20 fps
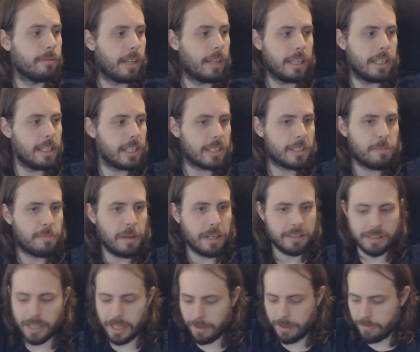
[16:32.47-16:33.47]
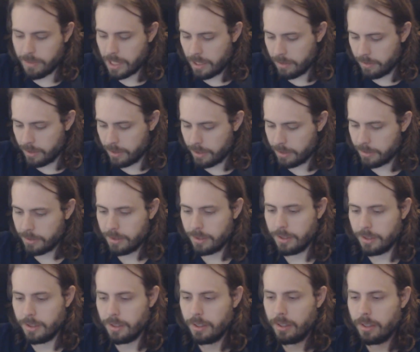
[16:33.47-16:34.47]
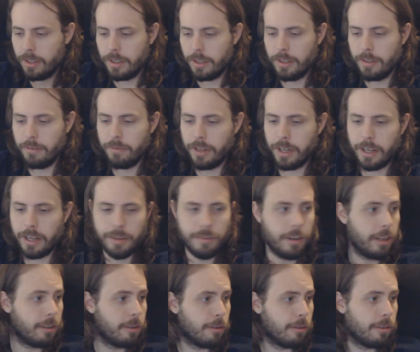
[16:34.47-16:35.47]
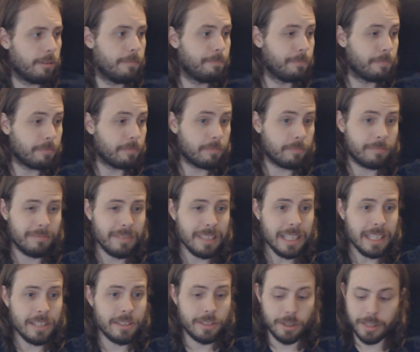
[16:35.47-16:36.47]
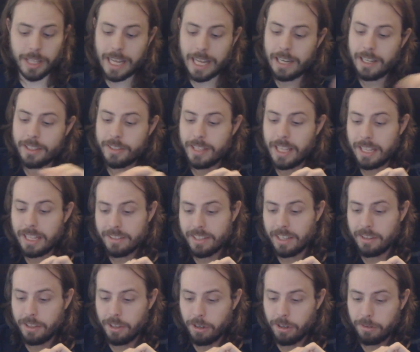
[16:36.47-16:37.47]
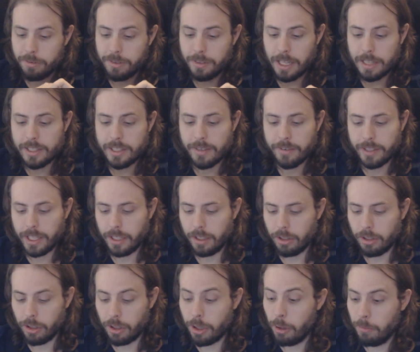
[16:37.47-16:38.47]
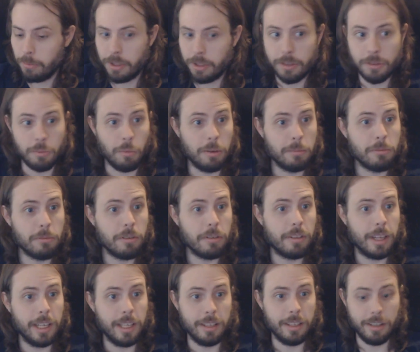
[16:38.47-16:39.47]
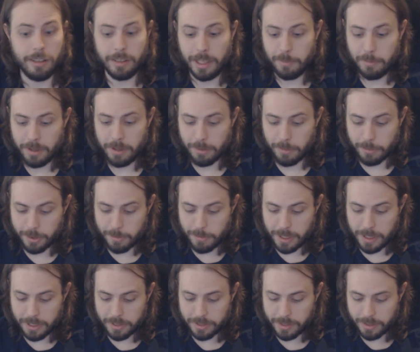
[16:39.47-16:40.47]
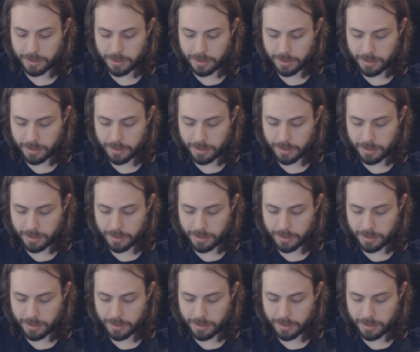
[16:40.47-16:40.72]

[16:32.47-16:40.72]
I didn't expect to have that in there. Very, very cool. So that's it, though. That's everything. Oh, no, there's one more thing in here that I almost missed.